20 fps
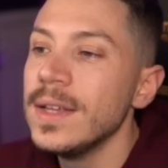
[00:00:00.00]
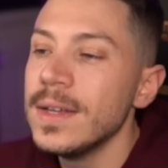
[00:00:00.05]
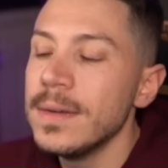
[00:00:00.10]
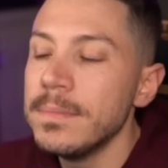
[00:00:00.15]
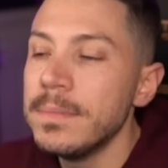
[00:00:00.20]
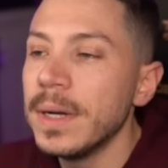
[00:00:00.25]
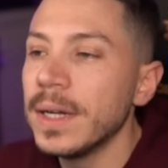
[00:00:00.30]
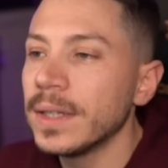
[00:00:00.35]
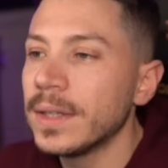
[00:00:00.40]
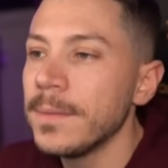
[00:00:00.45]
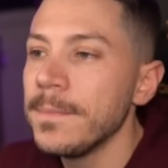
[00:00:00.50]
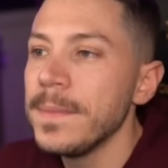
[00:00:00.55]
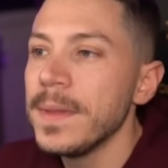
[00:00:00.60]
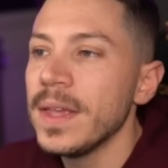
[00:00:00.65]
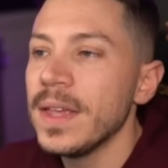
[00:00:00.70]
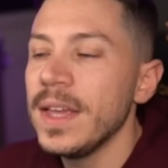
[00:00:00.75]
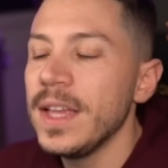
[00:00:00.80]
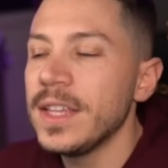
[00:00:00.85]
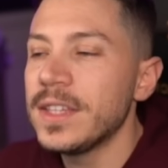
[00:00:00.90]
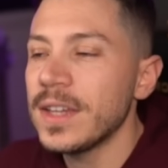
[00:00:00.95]
but
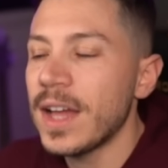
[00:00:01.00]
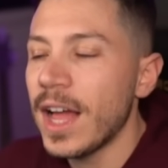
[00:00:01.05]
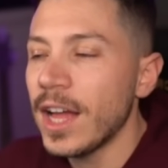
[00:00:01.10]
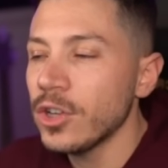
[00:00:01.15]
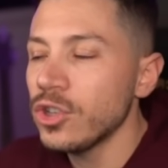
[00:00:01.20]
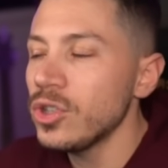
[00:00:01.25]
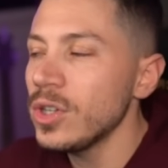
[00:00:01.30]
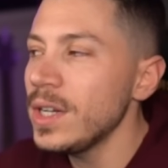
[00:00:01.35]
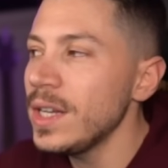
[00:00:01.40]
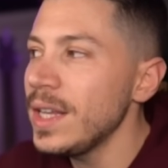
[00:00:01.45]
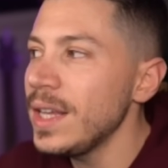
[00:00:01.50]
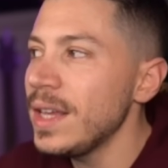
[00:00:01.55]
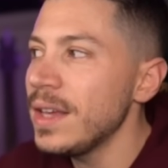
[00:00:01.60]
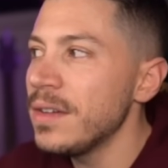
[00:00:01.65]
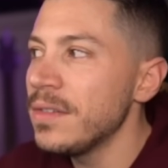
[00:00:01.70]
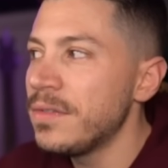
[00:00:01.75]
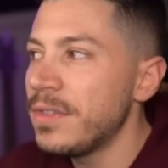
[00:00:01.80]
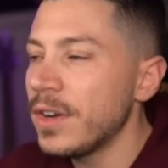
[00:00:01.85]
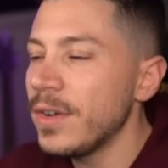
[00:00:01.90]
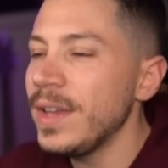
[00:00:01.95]
it's actually
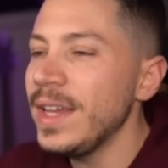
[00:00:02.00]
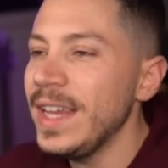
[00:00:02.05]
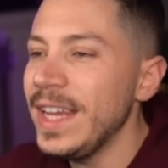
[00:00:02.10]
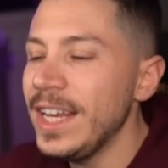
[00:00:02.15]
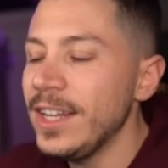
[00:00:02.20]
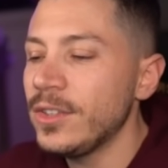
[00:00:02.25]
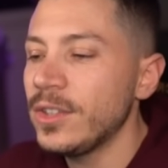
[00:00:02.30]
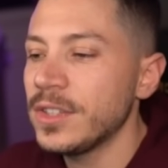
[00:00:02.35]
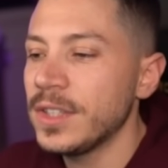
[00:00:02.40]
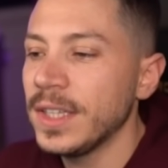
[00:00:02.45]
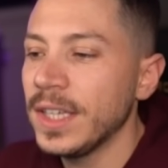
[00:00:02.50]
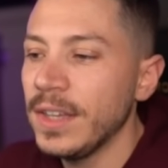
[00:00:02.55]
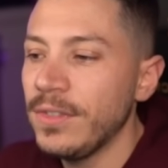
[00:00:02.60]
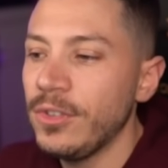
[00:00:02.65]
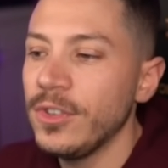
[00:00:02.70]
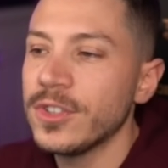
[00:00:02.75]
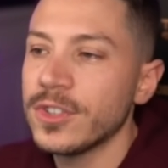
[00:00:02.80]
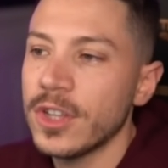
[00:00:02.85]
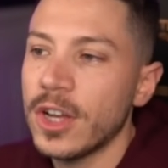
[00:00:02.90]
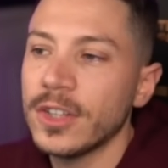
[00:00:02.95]
very interesting if you
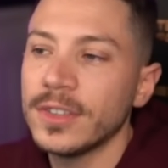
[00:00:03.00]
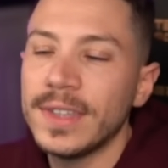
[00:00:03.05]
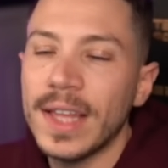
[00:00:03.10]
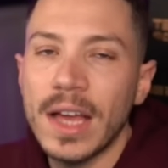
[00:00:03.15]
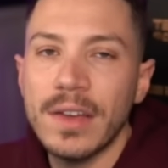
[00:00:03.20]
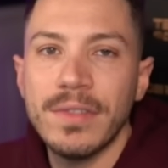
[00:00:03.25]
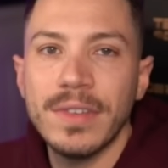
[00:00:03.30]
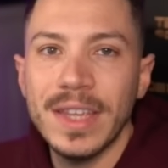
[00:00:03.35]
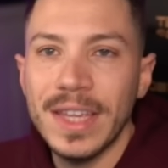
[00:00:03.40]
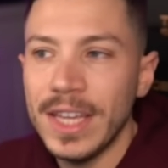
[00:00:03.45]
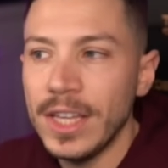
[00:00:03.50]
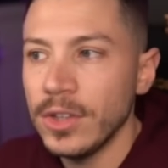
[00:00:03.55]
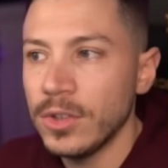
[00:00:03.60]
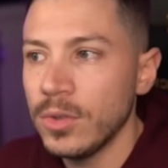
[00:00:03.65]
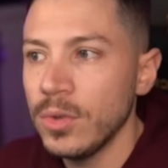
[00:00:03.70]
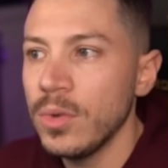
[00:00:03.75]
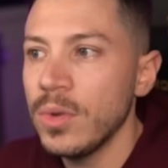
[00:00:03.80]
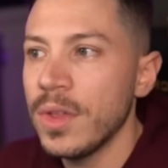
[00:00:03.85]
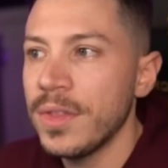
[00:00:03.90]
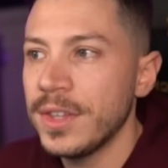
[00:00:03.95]
start diving
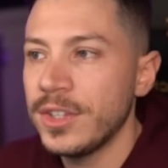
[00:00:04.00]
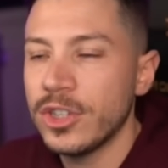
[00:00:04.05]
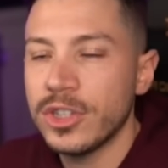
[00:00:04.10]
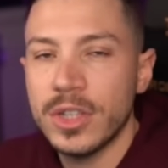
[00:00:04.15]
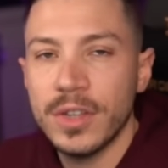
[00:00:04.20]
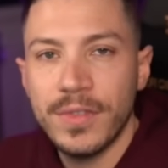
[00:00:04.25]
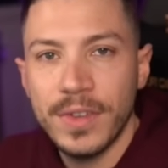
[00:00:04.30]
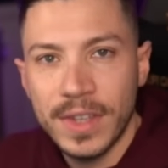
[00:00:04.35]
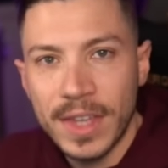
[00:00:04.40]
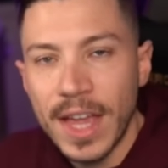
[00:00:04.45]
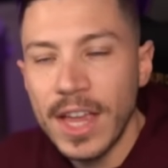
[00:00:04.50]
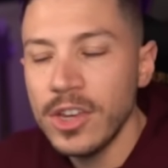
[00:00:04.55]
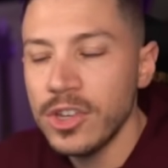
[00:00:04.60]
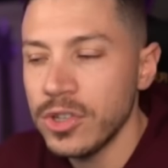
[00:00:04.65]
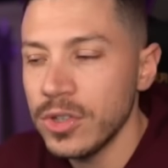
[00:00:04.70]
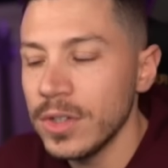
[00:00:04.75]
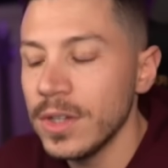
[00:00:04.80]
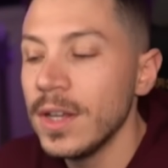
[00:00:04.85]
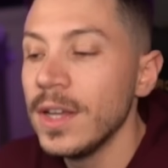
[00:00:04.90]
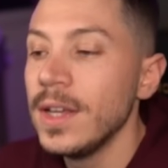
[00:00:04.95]
into the
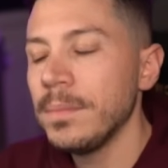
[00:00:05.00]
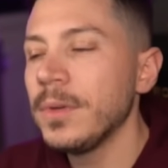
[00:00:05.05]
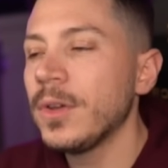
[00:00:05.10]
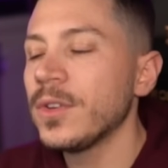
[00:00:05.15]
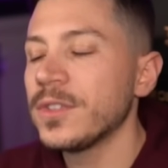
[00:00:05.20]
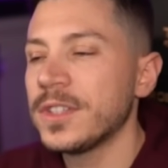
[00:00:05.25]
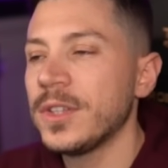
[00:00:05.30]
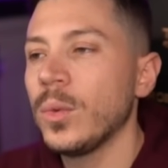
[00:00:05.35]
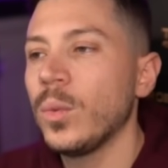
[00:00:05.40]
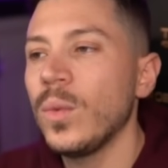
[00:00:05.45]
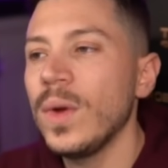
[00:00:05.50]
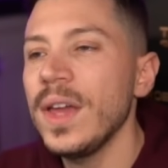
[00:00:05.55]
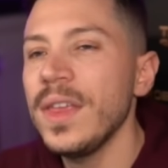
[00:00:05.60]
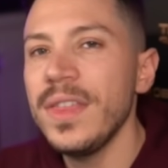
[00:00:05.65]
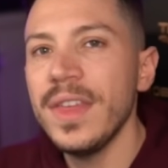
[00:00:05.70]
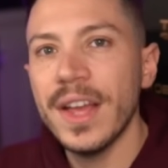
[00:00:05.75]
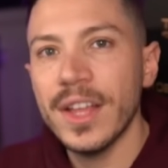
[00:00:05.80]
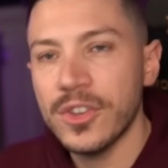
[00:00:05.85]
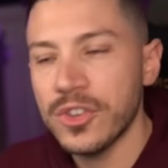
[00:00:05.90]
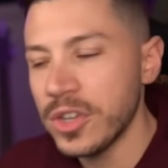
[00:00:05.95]
justification because the way
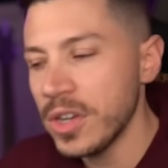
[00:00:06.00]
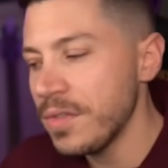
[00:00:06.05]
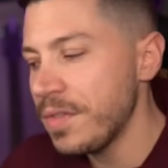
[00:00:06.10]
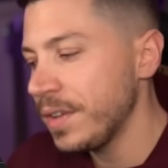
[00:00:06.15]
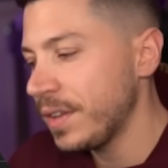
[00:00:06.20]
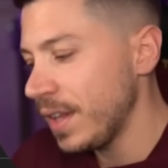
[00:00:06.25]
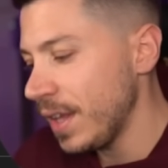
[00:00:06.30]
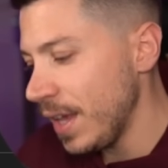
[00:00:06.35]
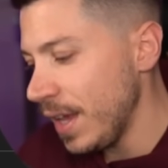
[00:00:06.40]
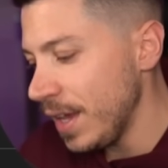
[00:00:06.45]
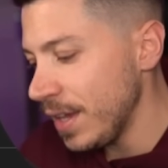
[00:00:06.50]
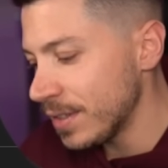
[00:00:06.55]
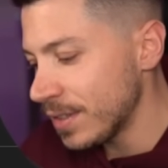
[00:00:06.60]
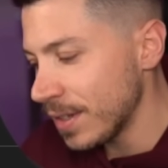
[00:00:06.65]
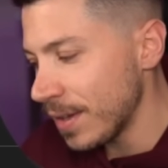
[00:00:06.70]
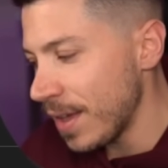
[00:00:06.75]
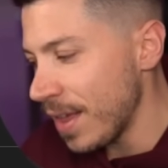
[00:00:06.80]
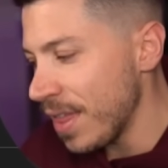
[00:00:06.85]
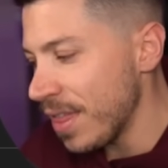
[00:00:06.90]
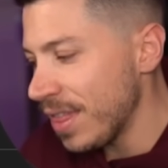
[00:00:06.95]
they achieve it is
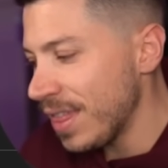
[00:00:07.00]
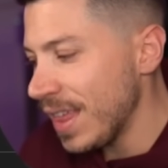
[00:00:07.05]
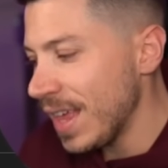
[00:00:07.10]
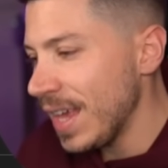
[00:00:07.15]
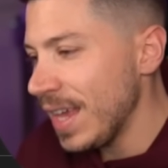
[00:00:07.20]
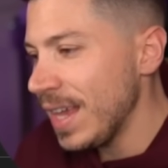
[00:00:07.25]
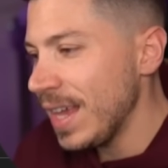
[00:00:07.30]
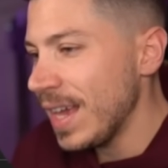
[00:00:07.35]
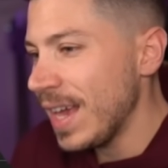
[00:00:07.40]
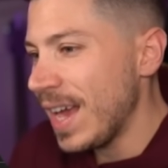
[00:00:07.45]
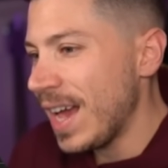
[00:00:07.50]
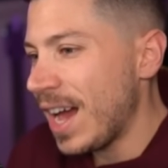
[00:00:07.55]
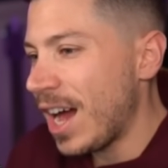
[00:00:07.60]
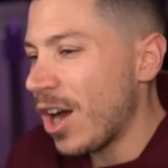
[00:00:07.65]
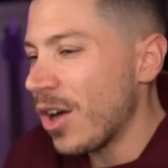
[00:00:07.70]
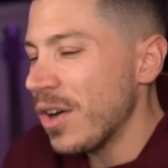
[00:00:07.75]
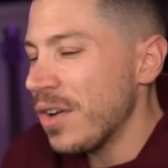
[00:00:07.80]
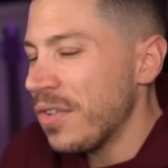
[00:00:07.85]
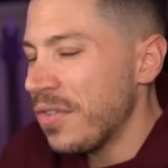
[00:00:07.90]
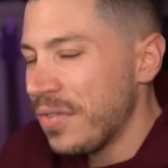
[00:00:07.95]
they
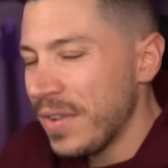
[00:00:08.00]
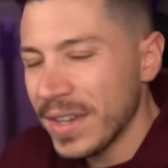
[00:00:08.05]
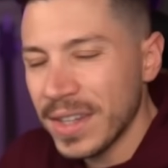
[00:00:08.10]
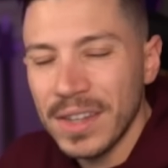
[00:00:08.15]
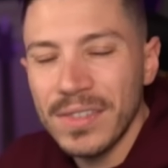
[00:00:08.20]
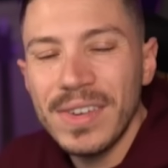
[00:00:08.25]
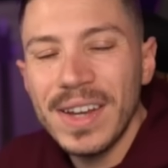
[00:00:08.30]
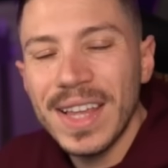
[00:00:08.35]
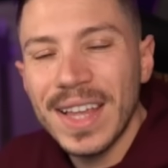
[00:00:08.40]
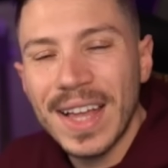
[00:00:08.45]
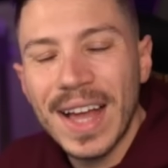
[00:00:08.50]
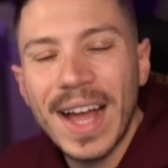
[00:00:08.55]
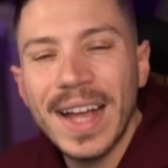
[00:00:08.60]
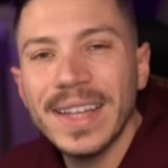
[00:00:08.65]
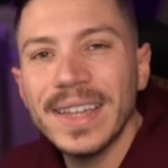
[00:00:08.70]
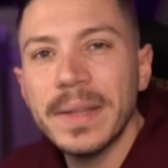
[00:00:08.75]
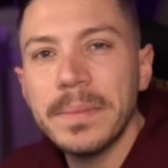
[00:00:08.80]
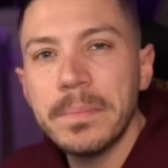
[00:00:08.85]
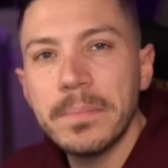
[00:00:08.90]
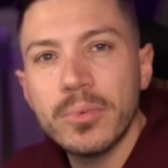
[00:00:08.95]
are effectively
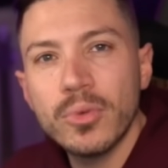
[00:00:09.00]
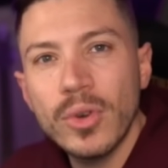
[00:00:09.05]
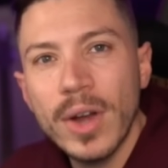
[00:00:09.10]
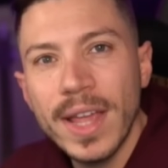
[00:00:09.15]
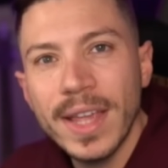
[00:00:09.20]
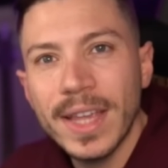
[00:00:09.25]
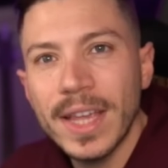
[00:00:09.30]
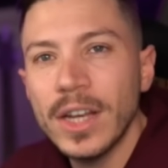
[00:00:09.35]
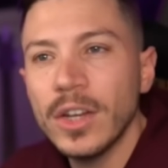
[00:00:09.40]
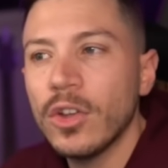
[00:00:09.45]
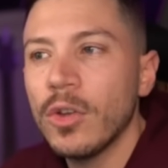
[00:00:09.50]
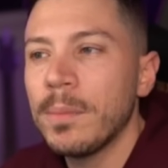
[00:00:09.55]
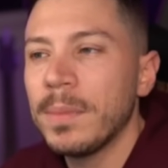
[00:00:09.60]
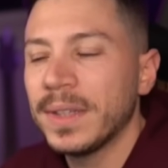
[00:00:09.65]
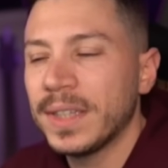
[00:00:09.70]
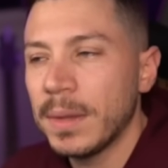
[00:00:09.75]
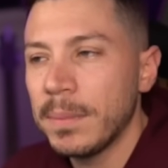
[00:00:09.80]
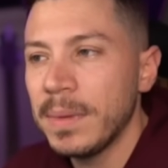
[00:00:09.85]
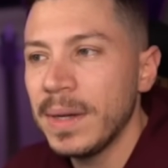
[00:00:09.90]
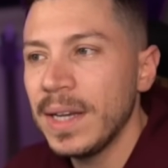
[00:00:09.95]
kind of breaking
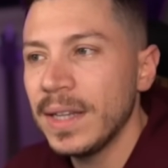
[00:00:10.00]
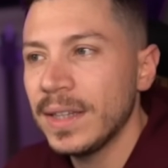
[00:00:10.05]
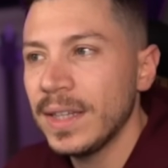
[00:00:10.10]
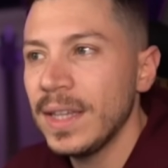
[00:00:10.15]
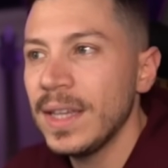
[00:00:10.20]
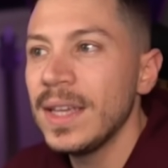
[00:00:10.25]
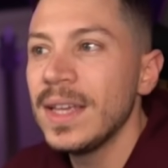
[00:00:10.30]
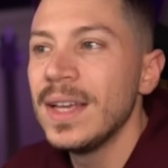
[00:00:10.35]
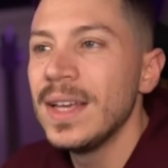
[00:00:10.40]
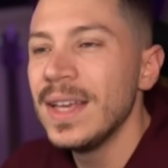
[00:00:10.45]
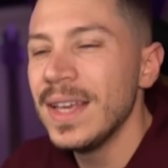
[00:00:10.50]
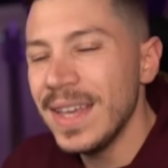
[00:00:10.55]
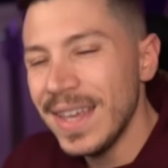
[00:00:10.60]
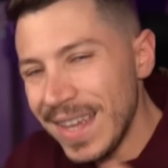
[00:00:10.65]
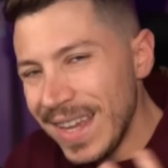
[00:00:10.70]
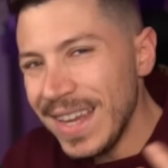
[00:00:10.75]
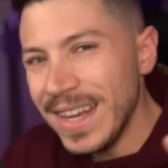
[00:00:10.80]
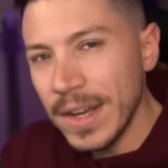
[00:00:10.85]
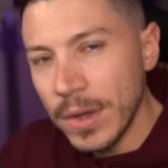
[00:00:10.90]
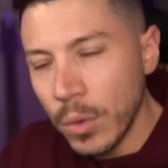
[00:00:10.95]
compatibility
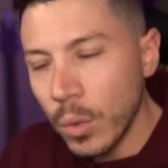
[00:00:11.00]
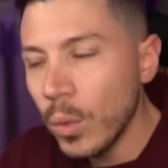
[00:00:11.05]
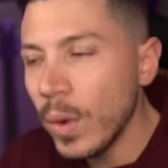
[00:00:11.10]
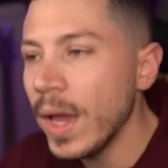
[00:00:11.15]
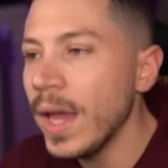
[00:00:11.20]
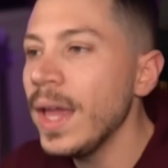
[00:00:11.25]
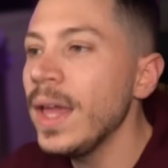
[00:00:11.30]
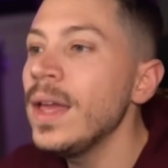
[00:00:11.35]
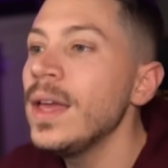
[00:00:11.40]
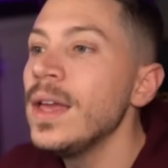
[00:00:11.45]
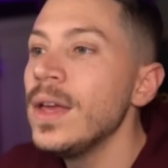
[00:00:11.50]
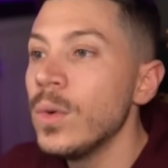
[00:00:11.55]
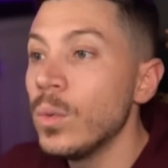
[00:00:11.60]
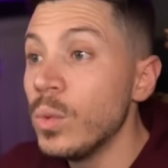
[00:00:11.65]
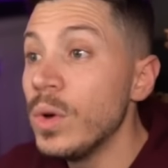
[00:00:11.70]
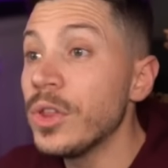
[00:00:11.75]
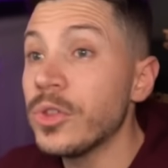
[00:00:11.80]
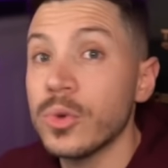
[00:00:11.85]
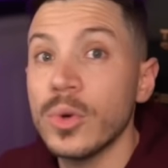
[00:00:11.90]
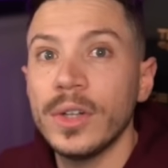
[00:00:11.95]
in a way
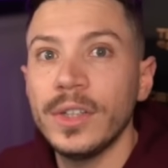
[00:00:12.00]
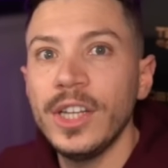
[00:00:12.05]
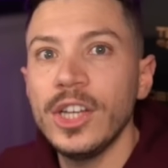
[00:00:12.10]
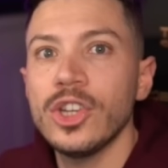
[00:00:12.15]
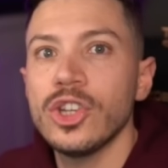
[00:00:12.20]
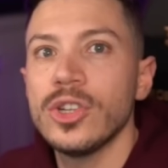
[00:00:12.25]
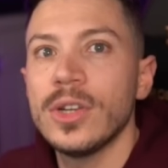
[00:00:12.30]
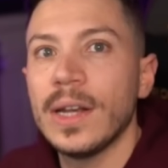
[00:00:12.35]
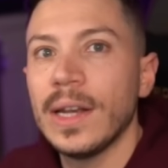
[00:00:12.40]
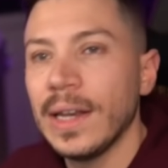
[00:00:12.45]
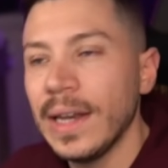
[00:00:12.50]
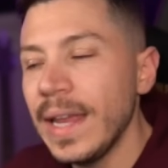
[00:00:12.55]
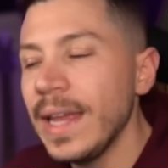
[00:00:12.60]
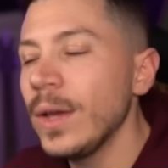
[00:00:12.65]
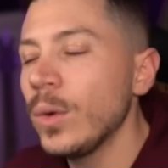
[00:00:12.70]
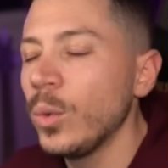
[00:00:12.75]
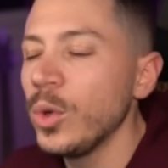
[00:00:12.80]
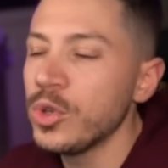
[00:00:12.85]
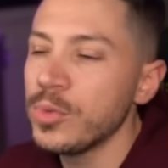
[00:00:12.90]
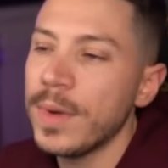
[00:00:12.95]
with traditional
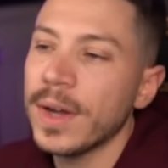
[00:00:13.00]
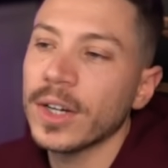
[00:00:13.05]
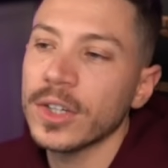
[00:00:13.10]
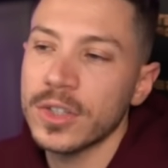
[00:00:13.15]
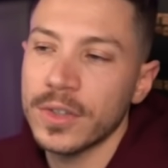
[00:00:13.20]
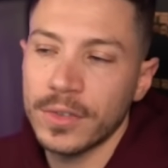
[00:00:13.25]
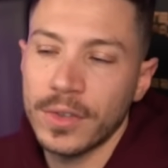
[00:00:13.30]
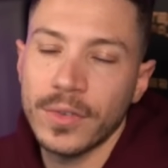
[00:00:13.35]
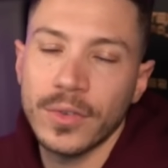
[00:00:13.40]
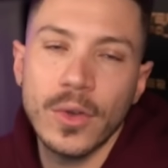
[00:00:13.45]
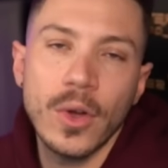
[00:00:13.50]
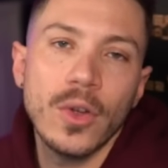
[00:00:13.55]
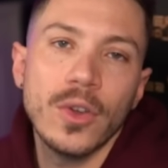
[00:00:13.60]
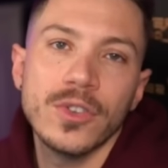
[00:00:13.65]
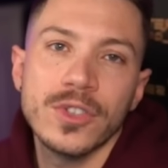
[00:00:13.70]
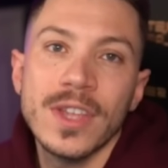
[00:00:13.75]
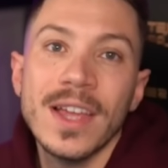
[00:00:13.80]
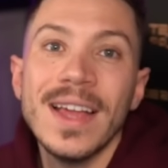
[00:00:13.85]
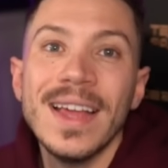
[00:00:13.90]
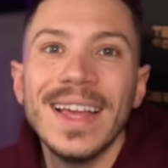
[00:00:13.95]
LINQ, which Microsoft, of course,